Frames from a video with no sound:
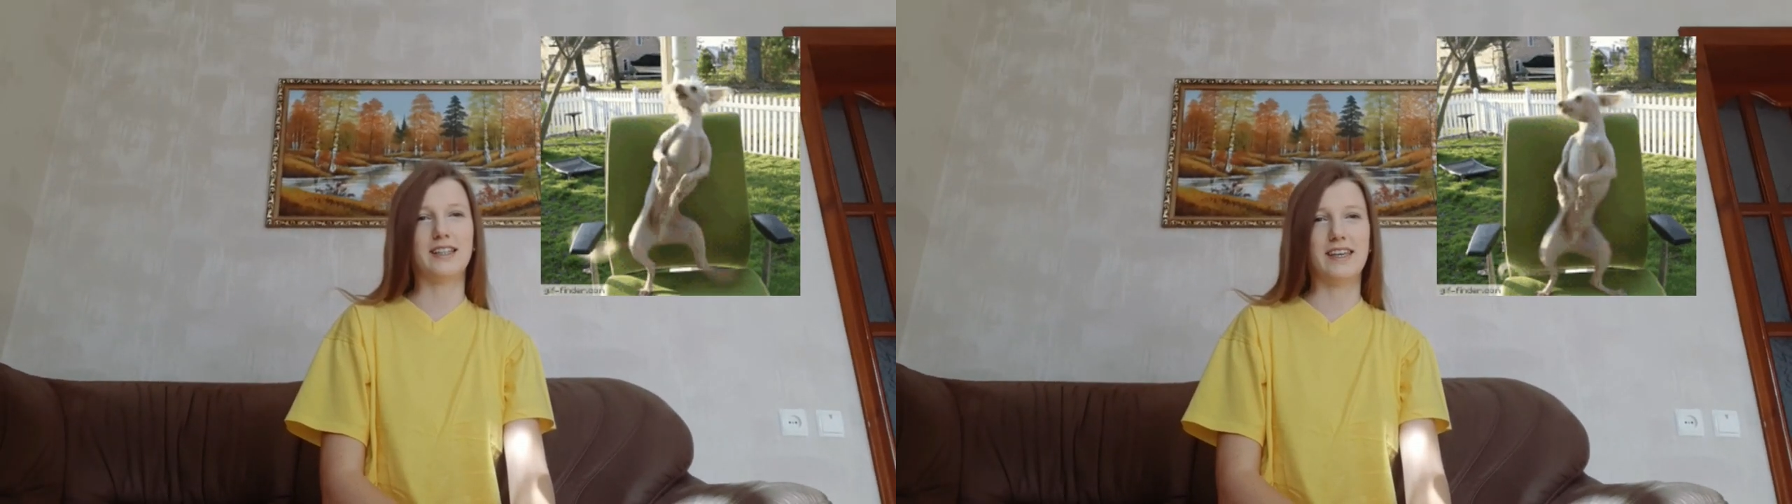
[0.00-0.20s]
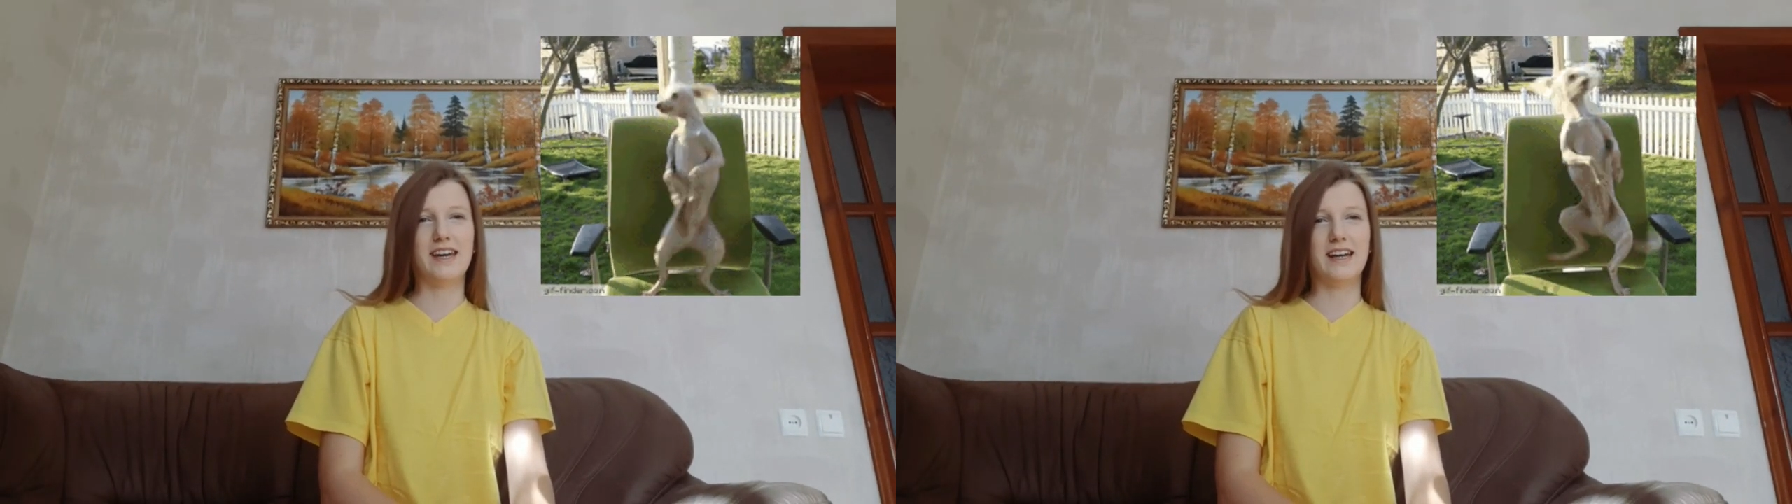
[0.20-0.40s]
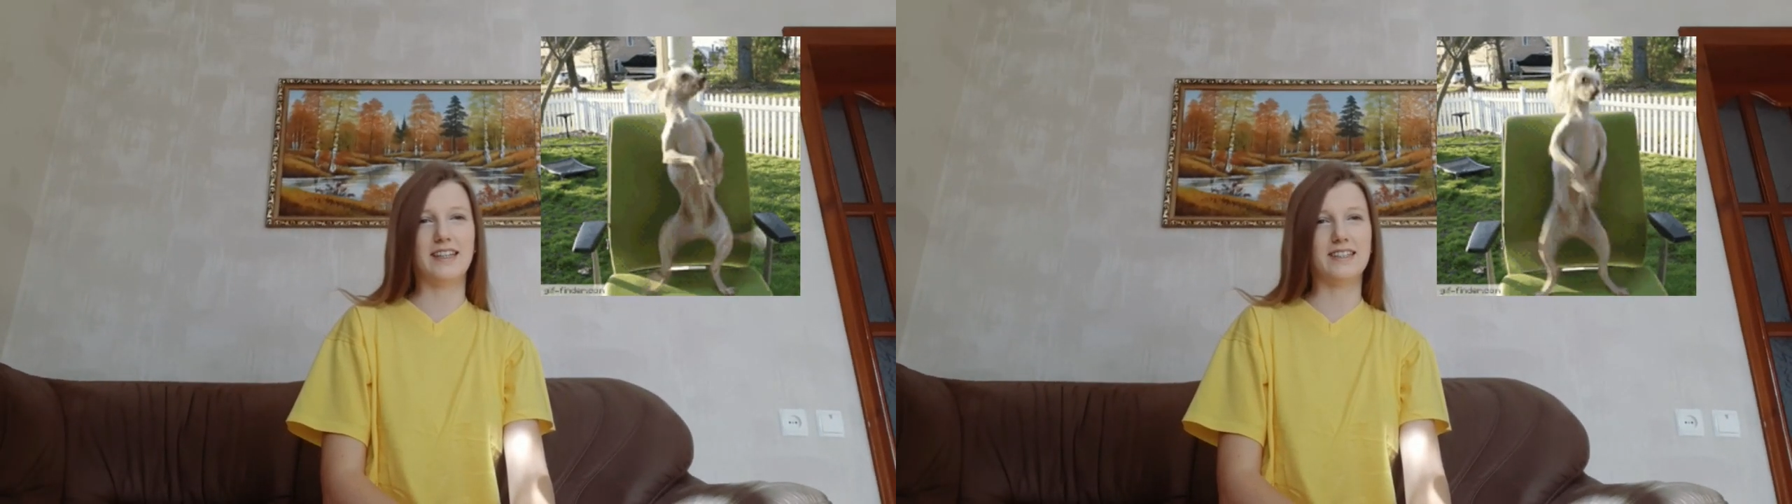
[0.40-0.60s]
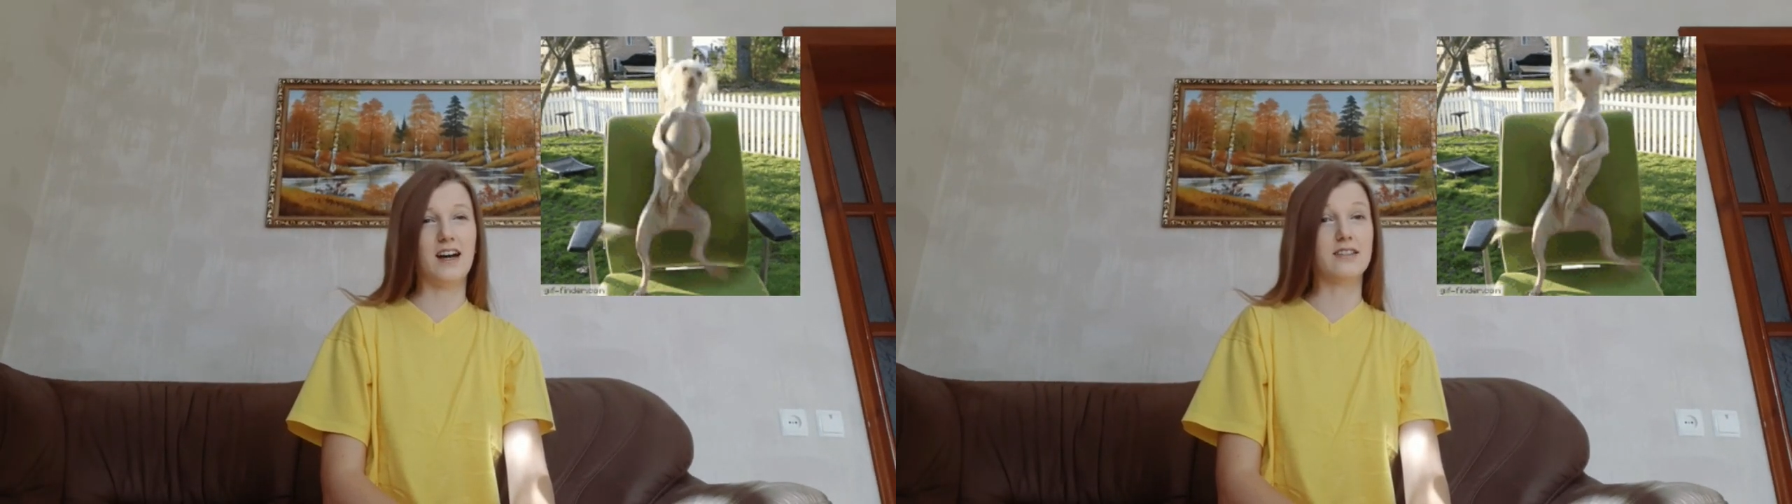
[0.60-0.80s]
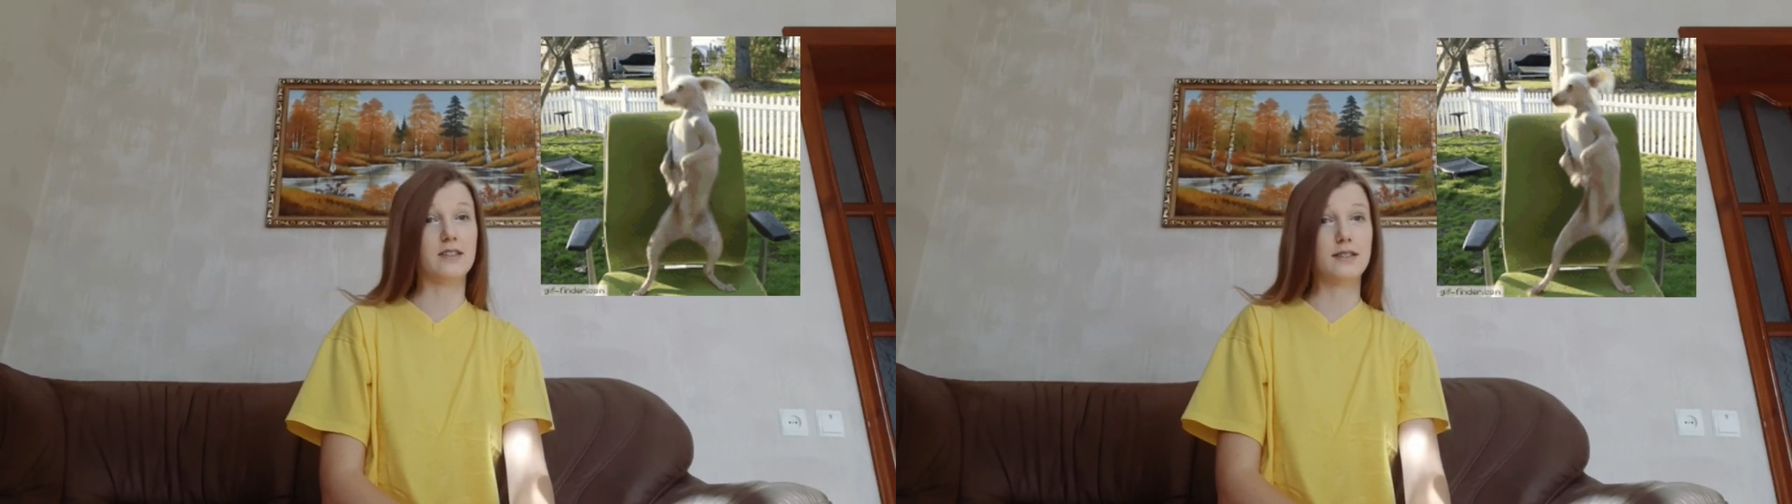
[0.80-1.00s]
clear and
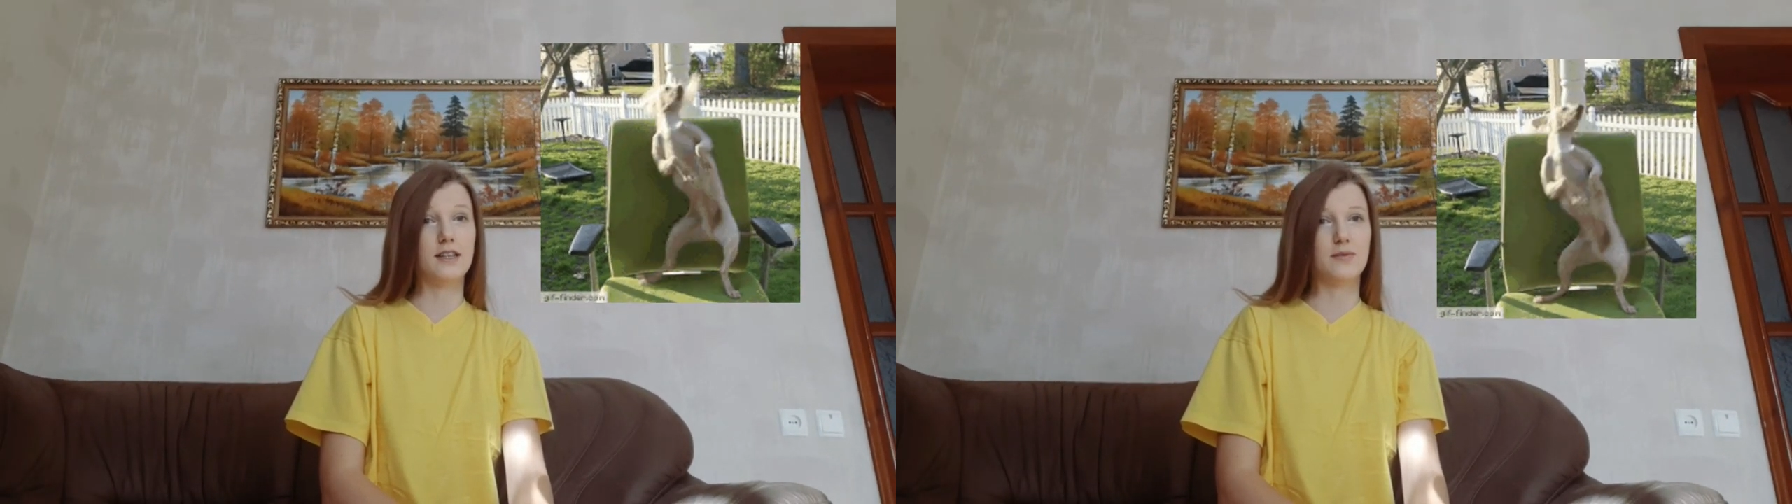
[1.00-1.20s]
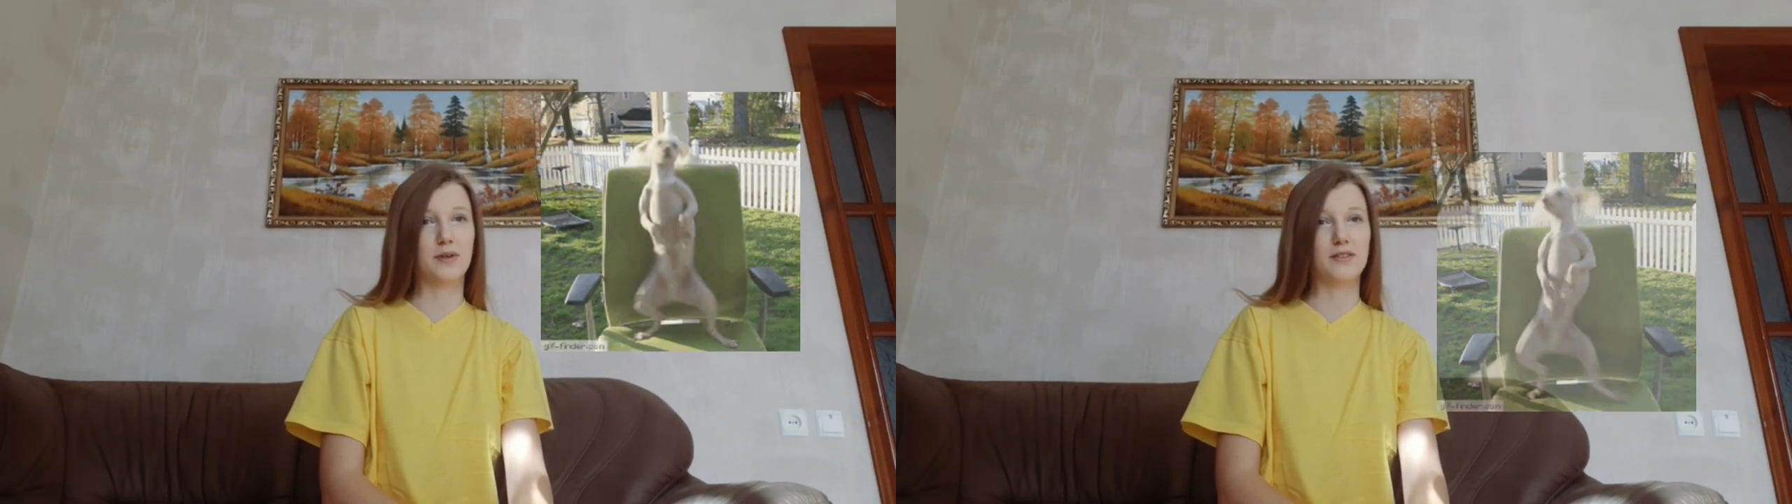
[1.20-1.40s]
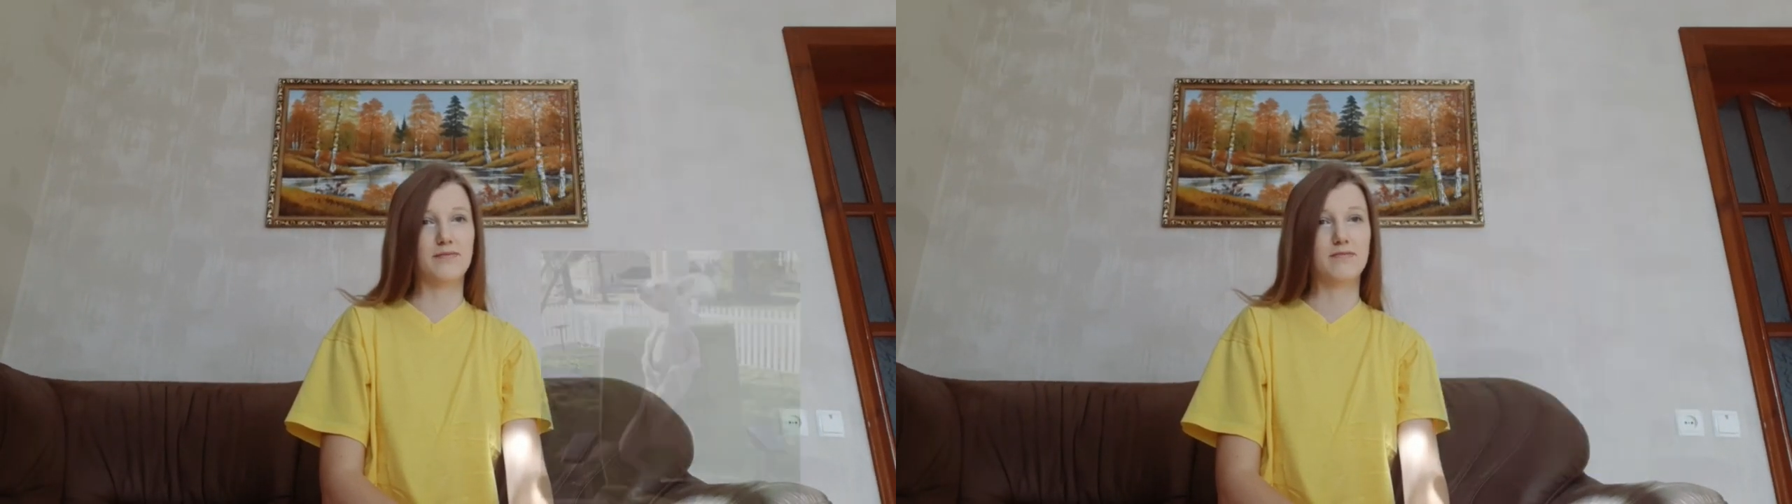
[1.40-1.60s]
understandable.